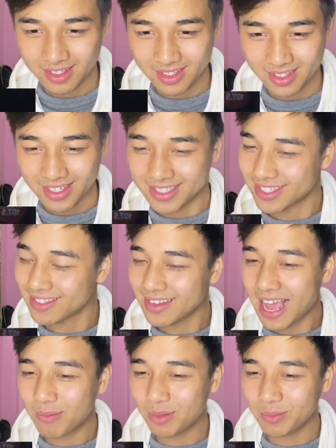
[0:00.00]
Is this an
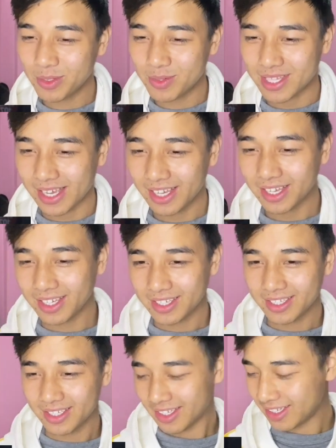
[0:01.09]
Apple Music?
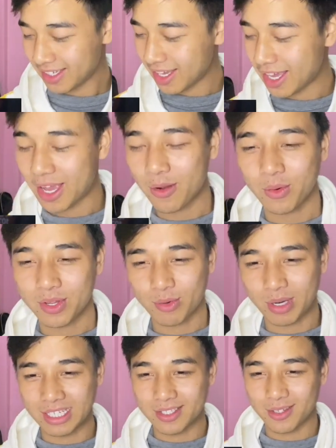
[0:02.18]
I want to
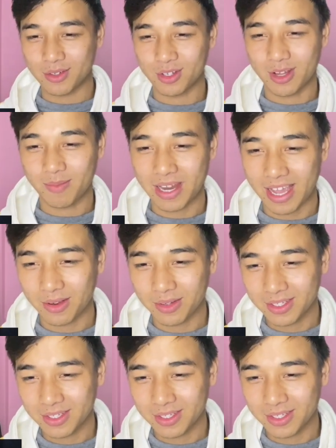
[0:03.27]
really search it up now.